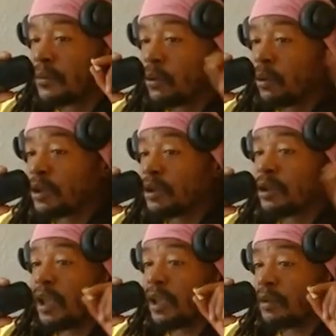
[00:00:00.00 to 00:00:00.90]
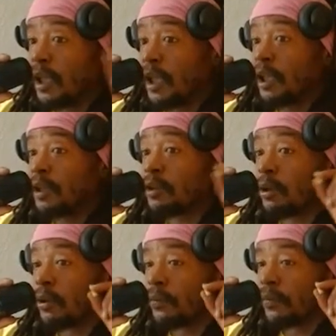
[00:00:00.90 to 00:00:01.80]
Questions like, is the
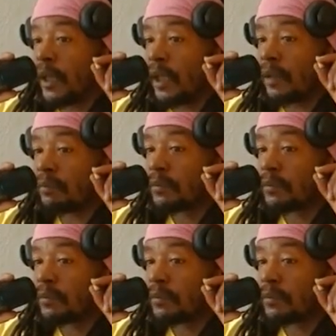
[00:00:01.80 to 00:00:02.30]
earth flat?